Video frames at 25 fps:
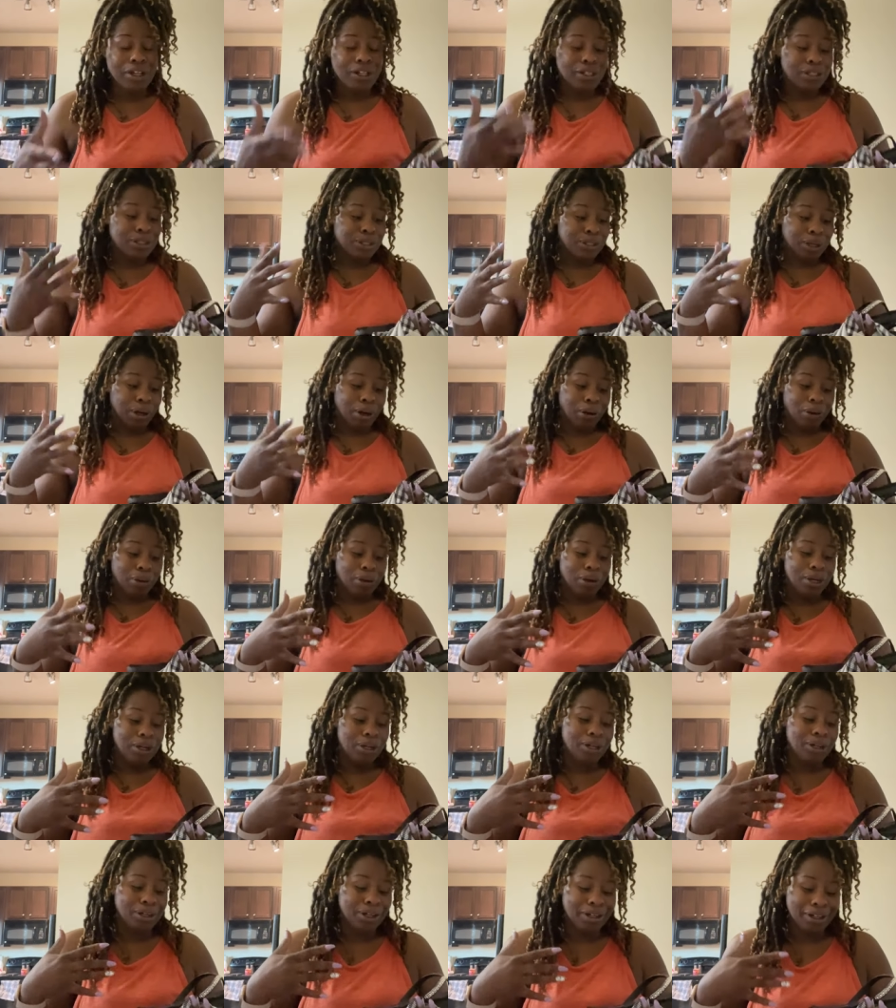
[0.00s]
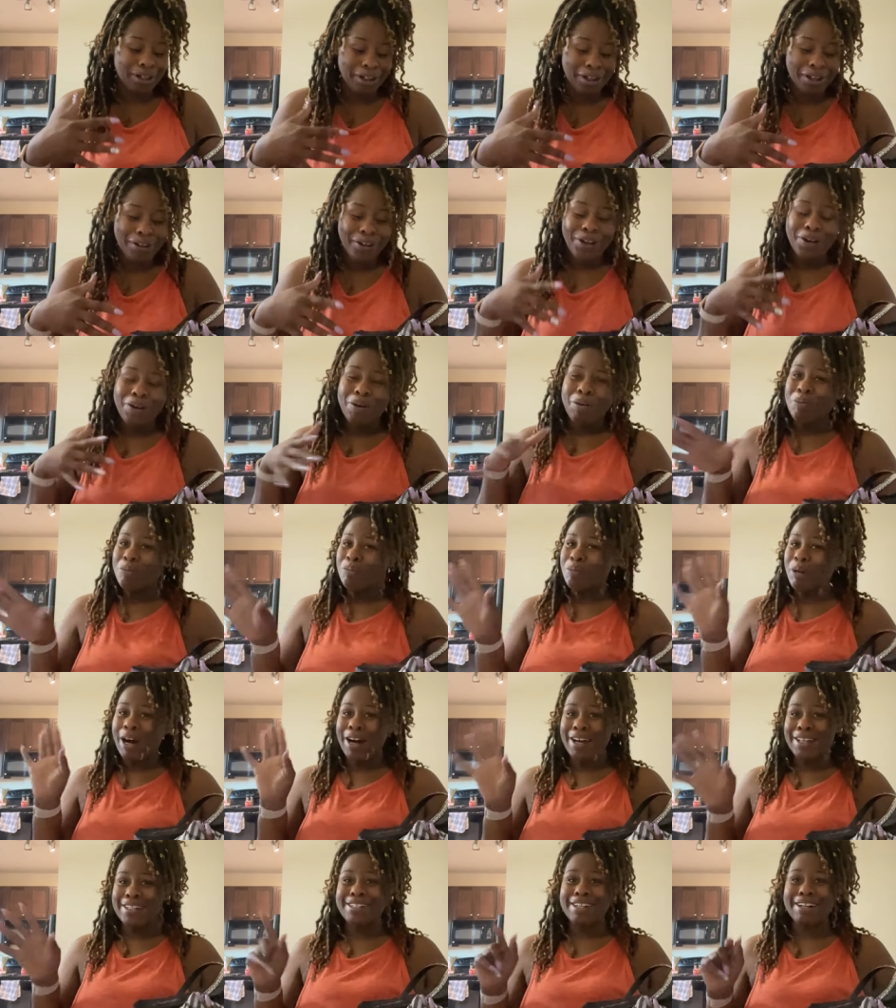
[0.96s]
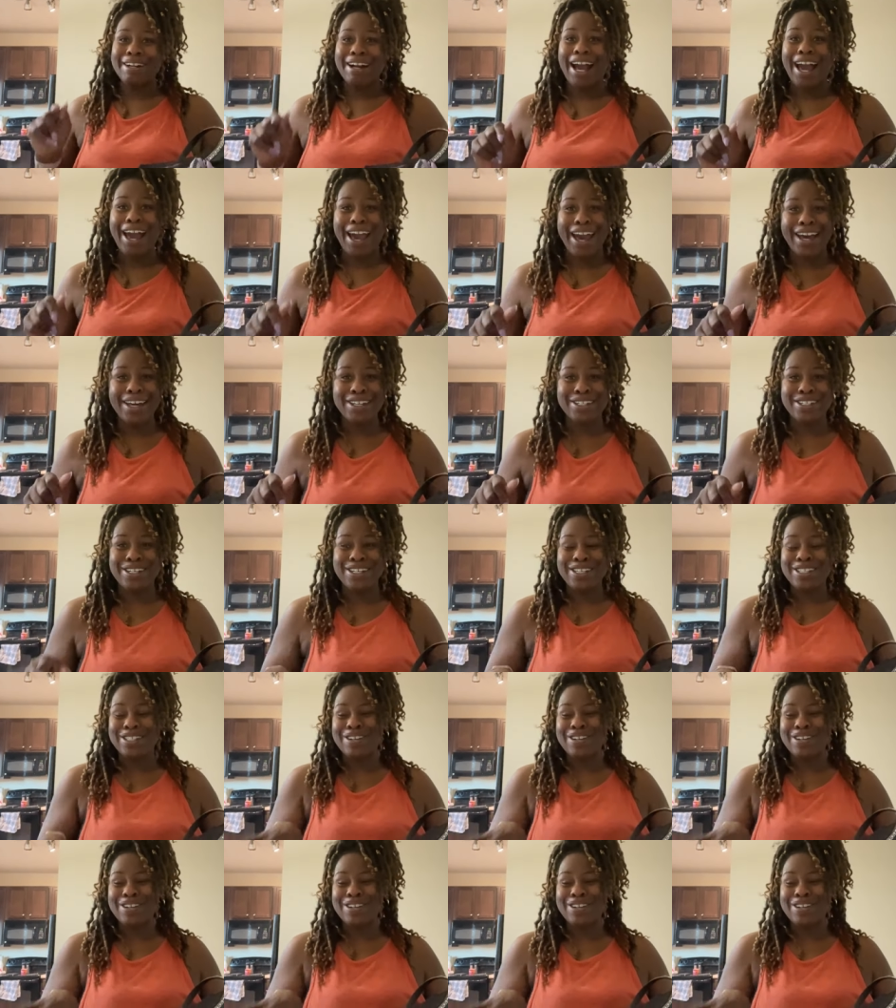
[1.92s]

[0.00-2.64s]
So mines are ashy.